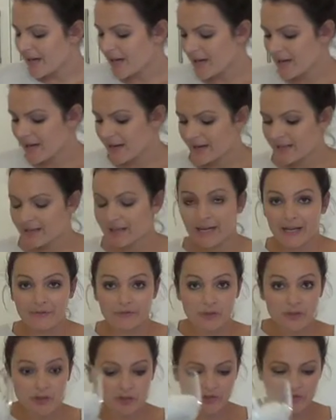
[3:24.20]
And I
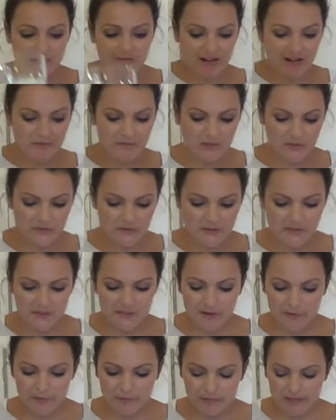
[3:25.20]
have 200 grams of
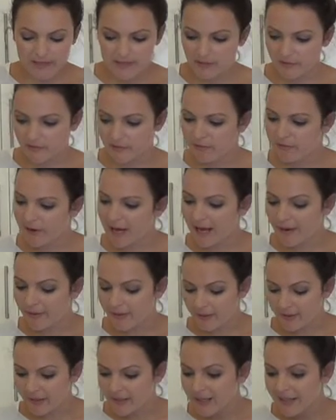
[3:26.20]
self-raising
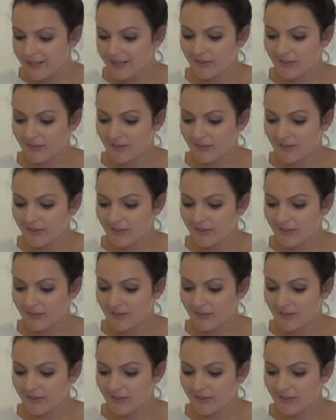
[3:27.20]
flour.